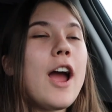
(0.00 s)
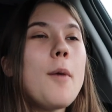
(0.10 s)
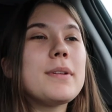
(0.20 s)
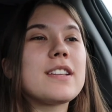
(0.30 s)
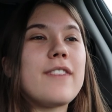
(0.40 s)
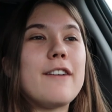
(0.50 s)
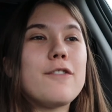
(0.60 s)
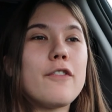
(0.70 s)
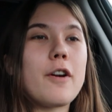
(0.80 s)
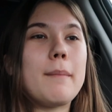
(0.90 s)
I hope it's
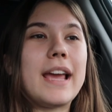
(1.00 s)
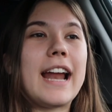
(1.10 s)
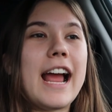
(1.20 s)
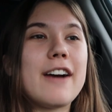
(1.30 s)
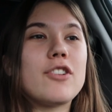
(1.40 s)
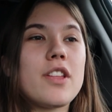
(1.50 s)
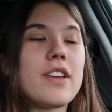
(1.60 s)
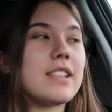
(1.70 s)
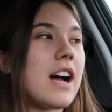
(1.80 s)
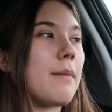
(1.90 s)
eventful for me and I have good
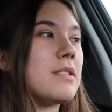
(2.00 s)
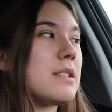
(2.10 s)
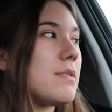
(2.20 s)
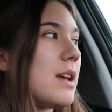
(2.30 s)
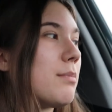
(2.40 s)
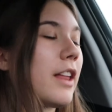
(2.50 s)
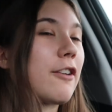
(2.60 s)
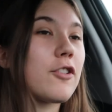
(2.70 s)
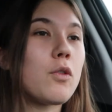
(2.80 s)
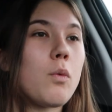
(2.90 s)
things happen to me, but
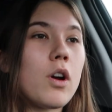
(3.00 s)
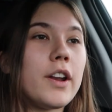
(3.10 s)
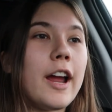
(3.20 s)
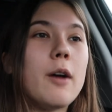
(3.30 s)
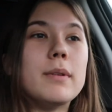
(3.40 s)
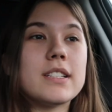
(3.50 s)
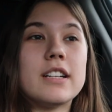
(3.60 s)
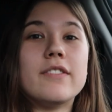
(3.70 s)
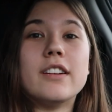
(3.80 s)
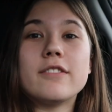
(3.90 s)
like for the world, I hope it's
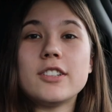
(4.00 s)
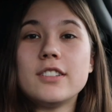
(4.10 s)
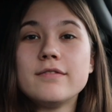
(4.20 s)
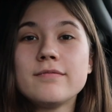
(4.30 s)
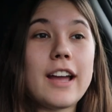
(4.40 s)
uneventful.